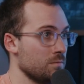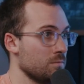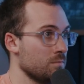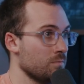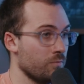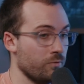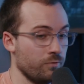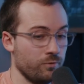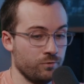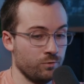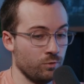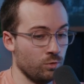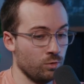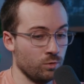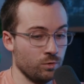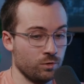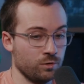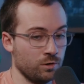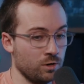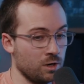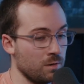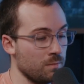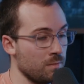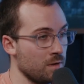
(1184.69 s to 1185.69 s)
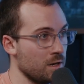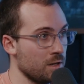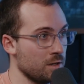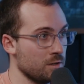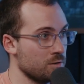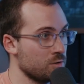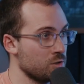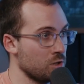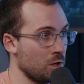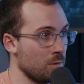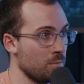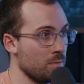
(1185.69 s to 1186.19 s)
full
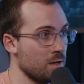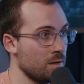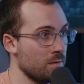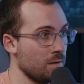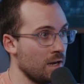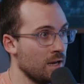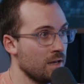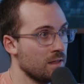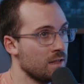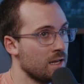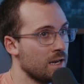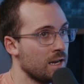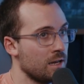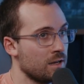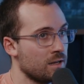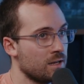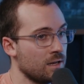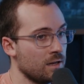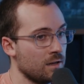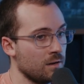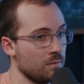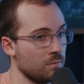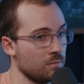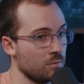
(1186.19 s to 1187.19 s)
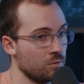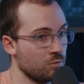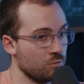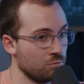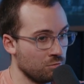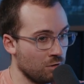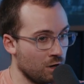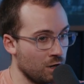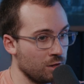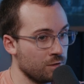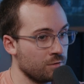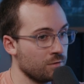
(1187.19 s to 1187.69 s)
30-minute sermon, and then it can
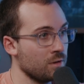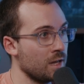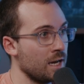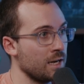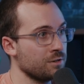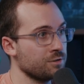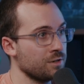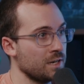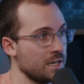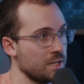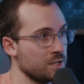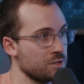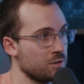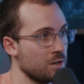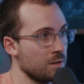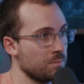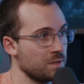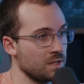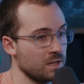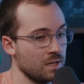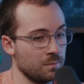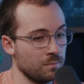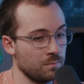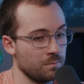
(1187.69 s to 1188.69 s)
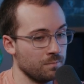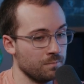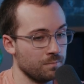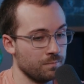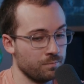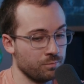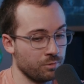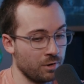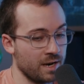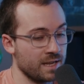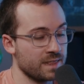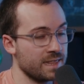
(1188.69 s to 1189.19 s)
run through that transcript and then
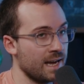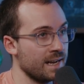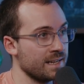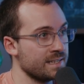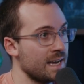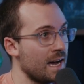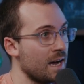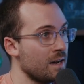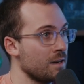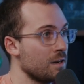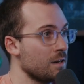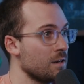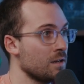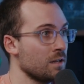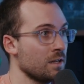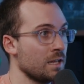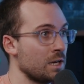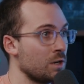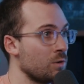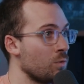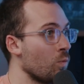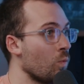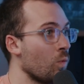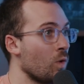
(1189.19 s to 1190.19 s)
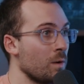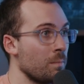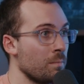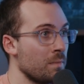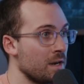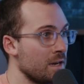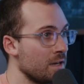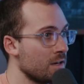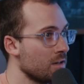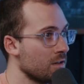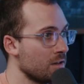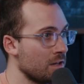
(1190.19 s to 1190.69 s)
break that down into like
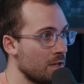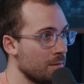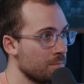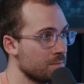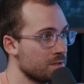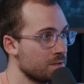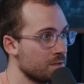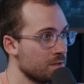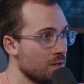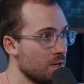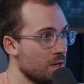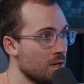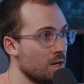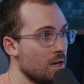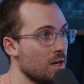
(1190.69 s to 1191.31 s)
1-minute clips.